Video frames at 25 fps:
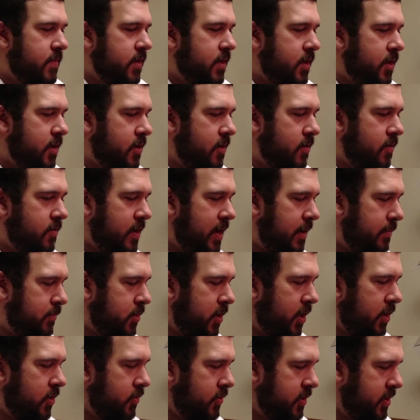I'm
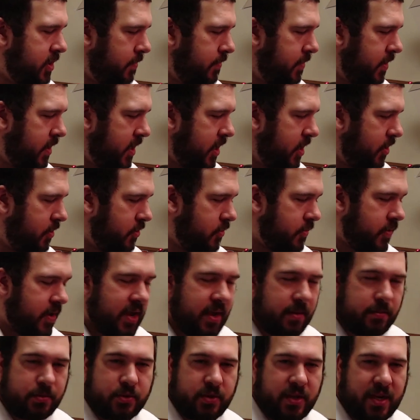trying to do something here in New
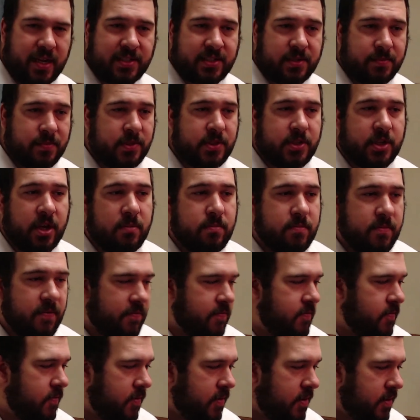Hampshire that hasn't been done
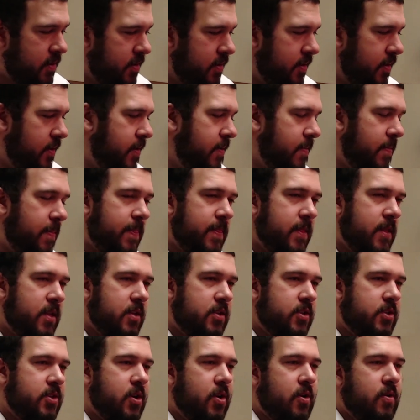before.
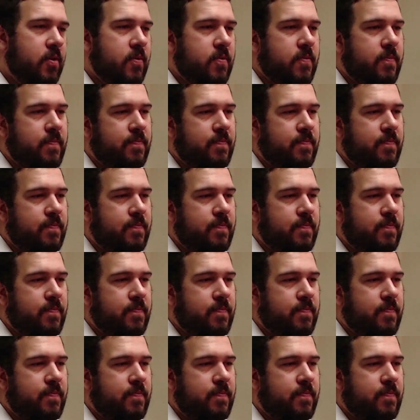So